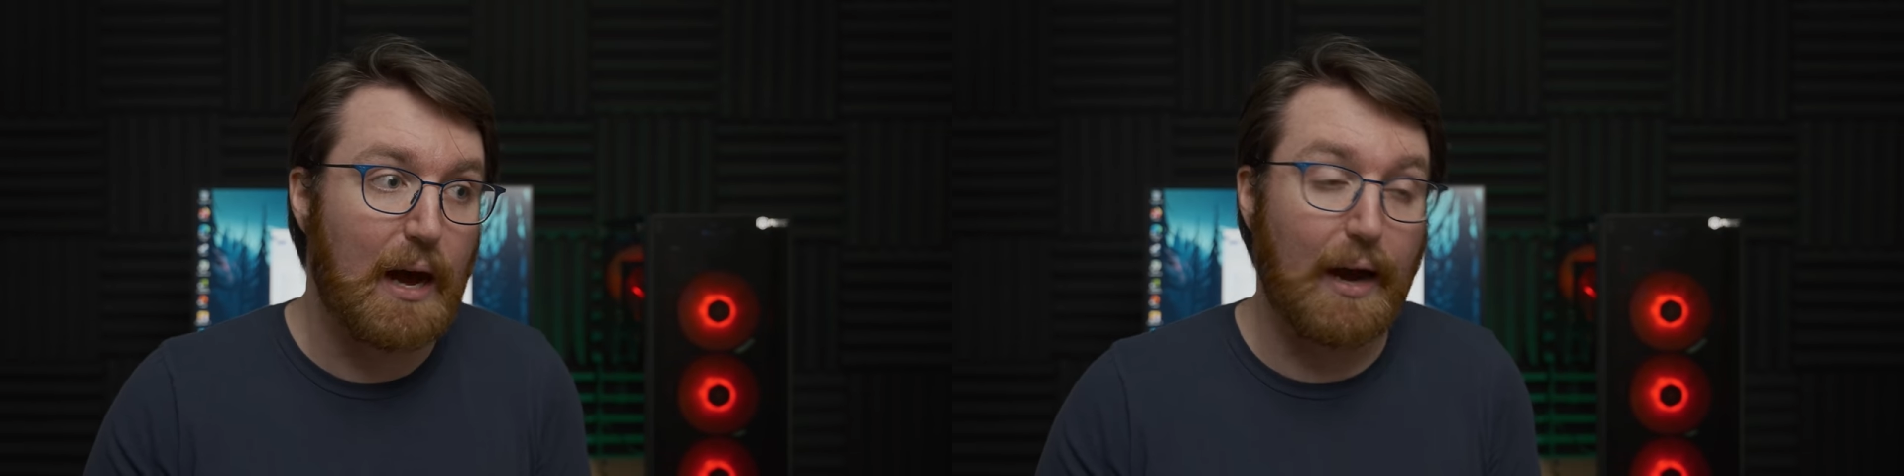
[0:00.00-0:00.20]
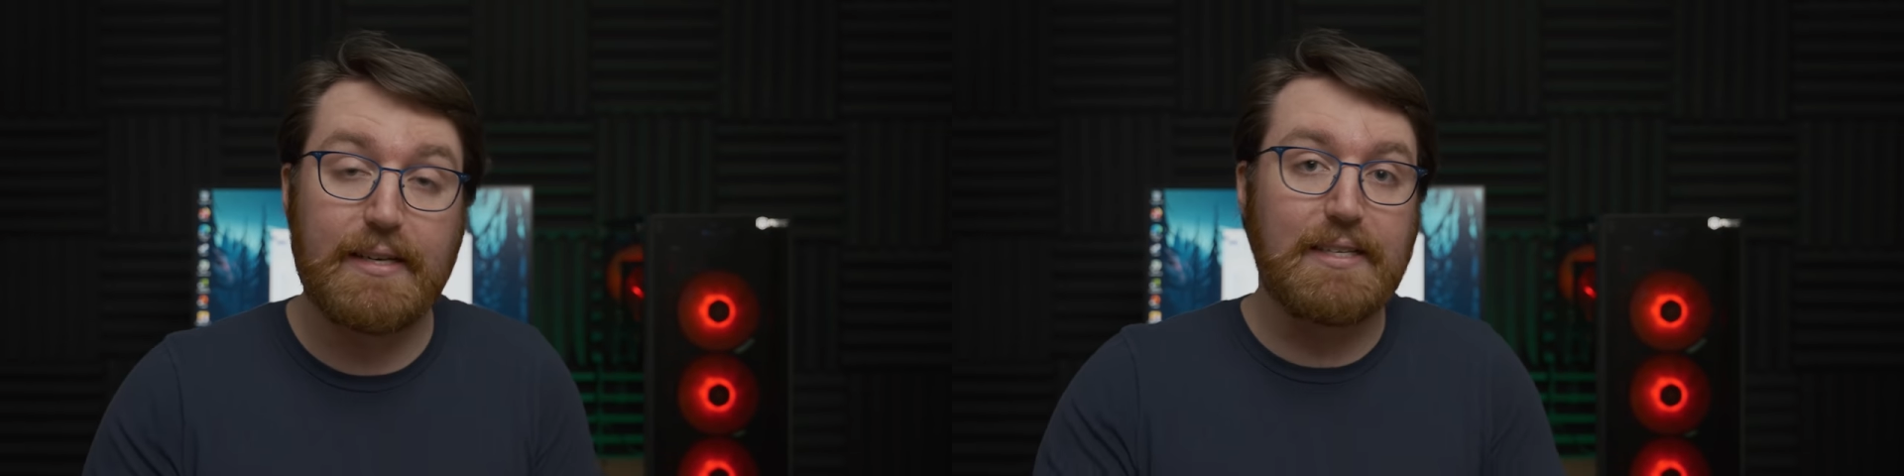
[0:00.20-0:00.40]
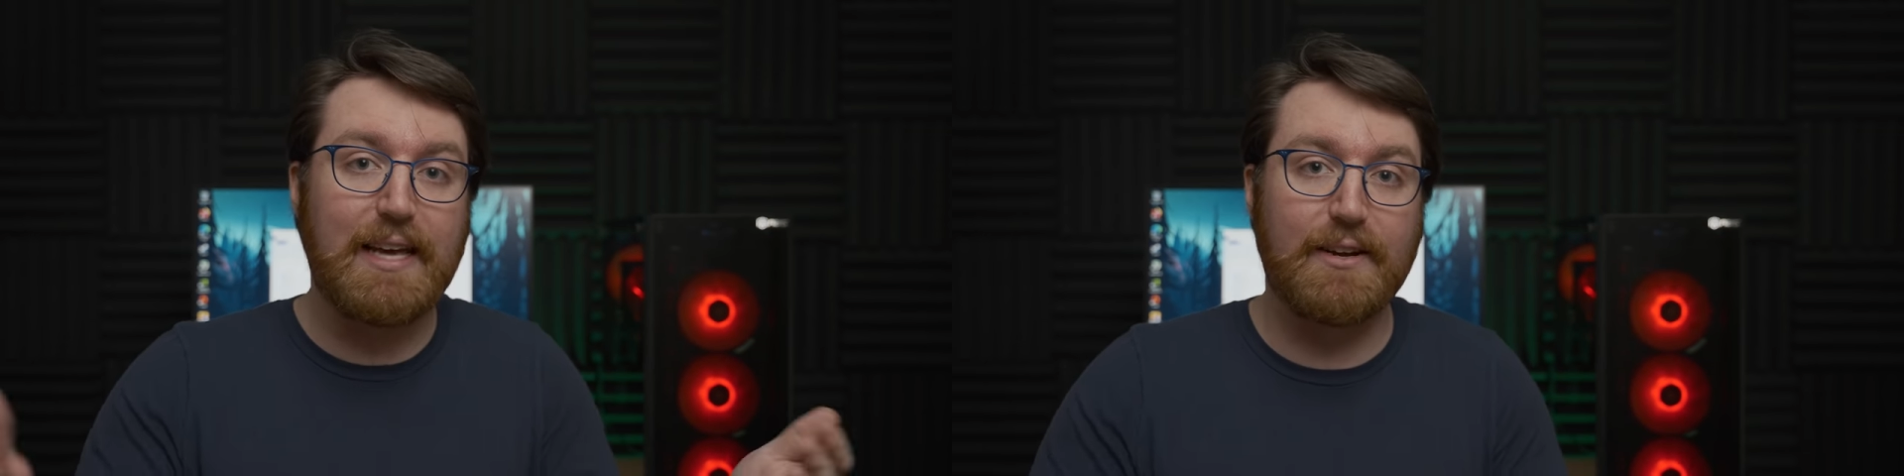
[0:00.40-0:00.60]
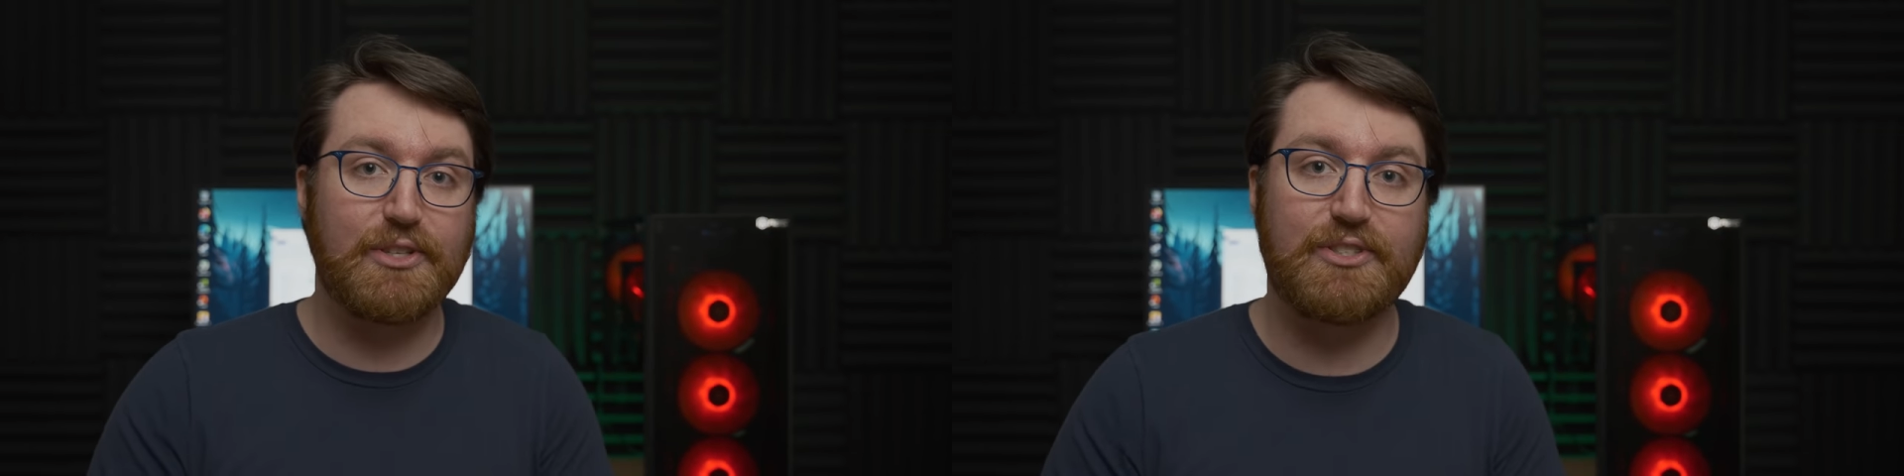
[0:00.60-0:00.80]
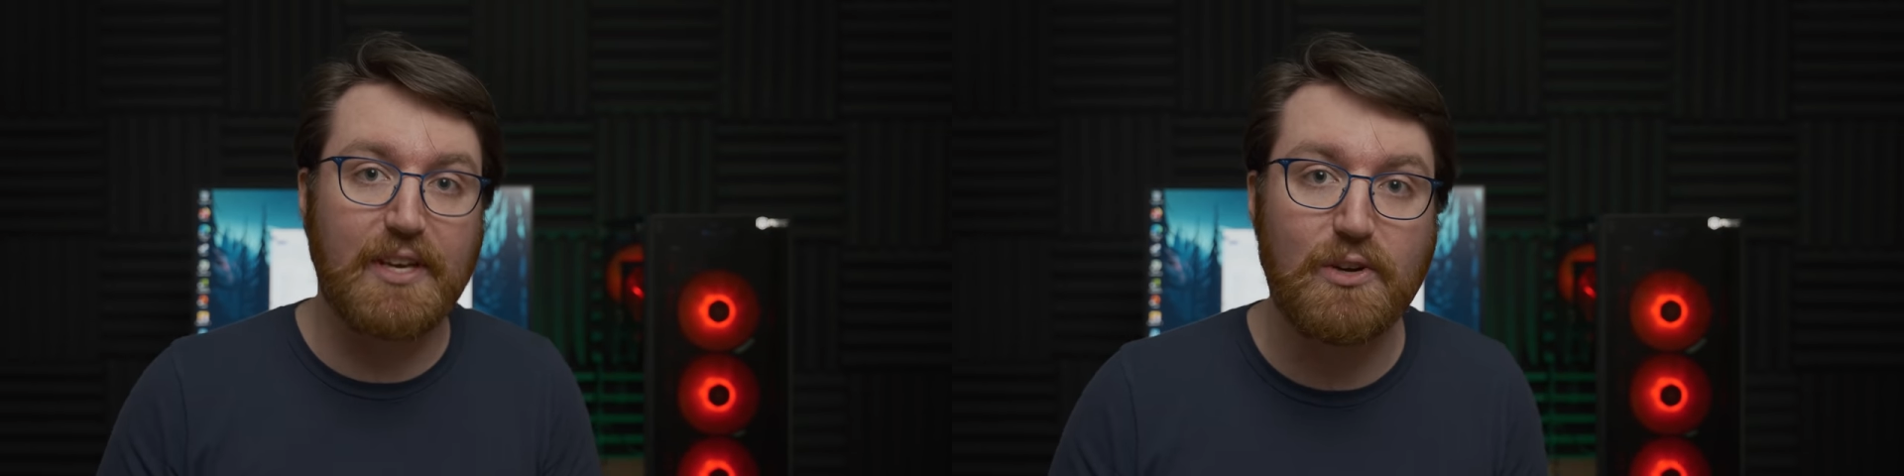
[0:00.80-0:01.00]
I didn't get a
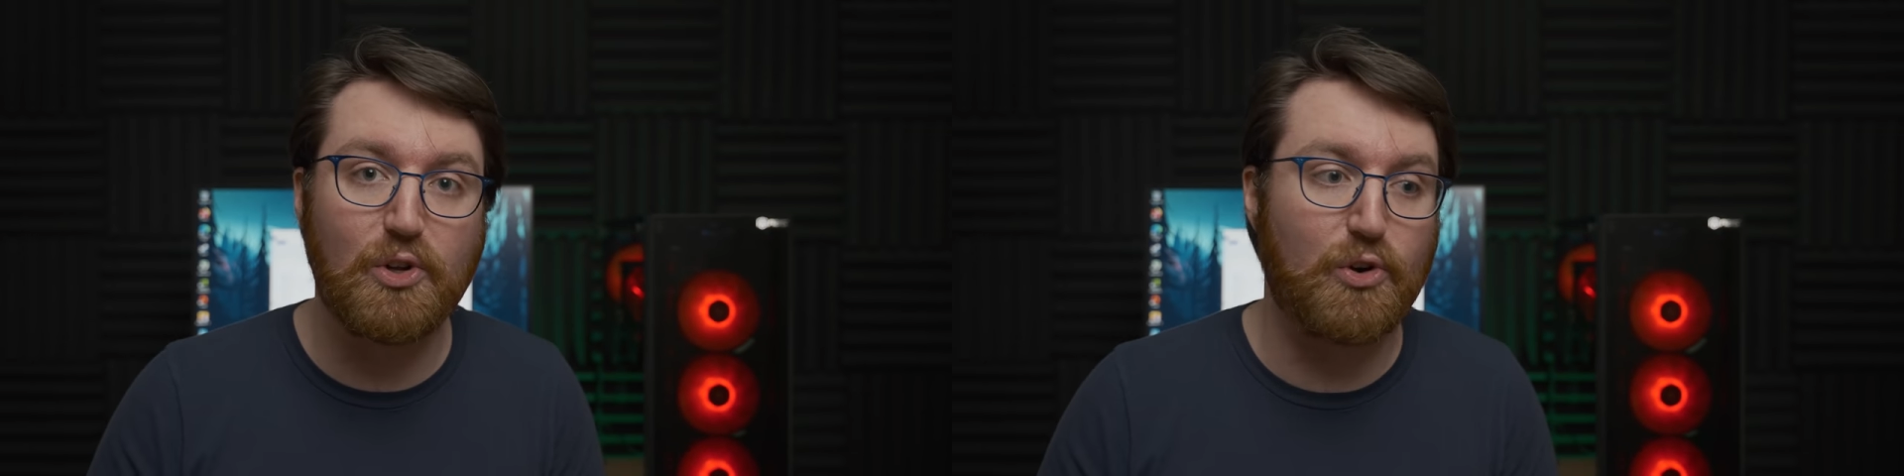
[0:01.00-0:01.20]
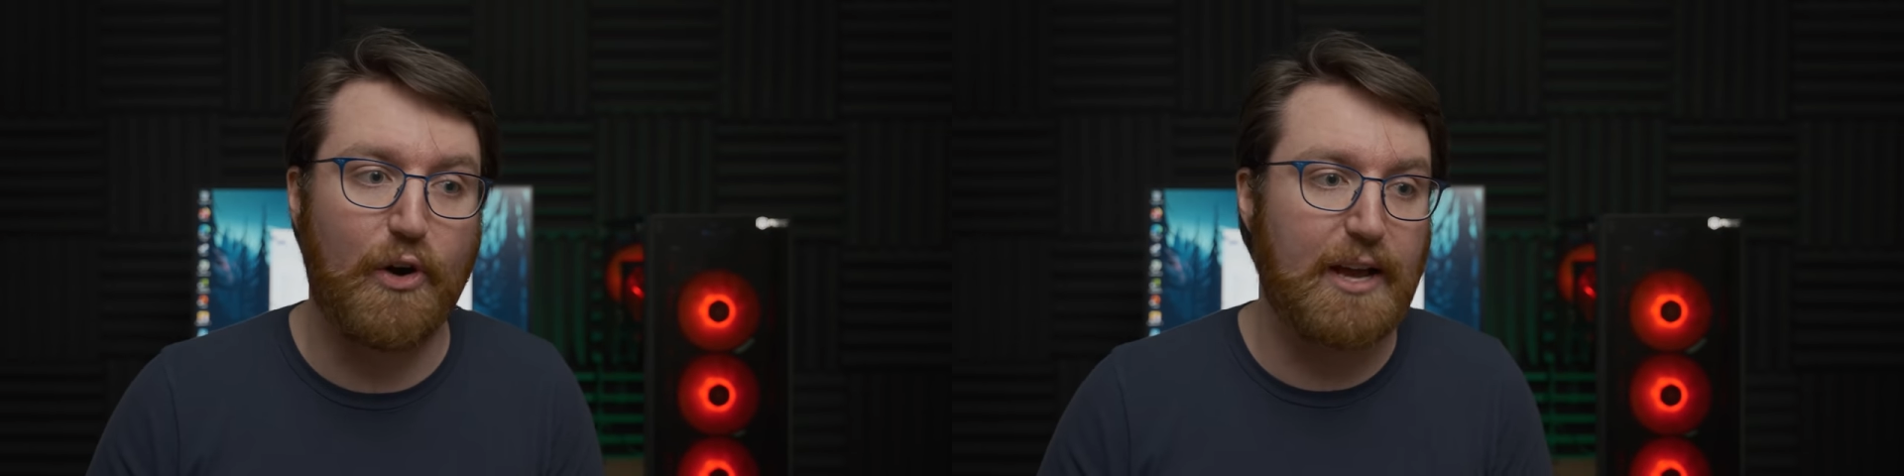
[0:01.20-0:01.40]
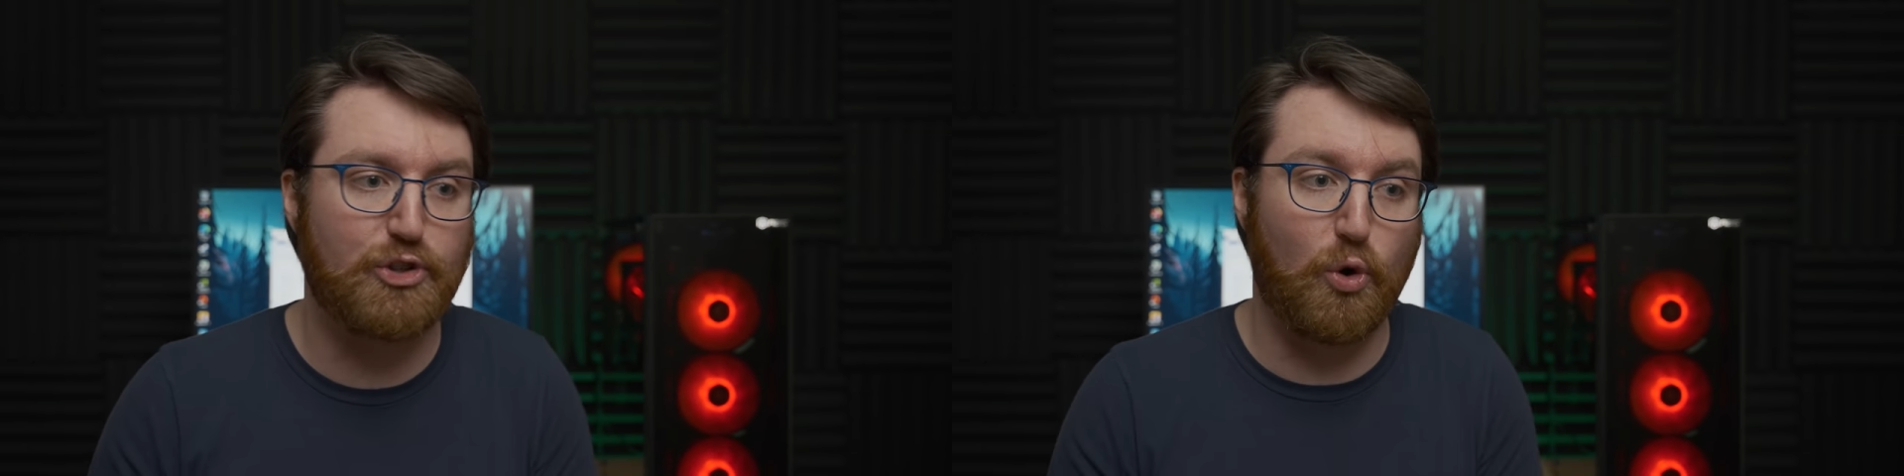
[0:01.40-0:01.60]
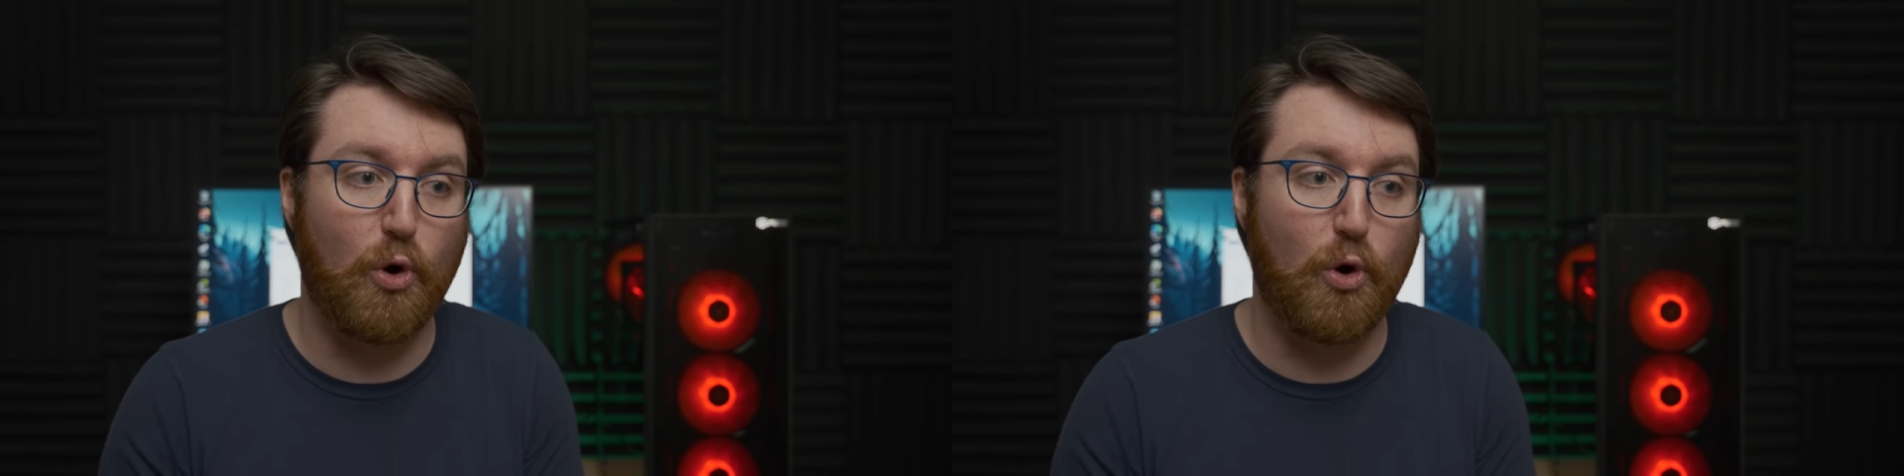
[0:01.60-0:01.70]
single crash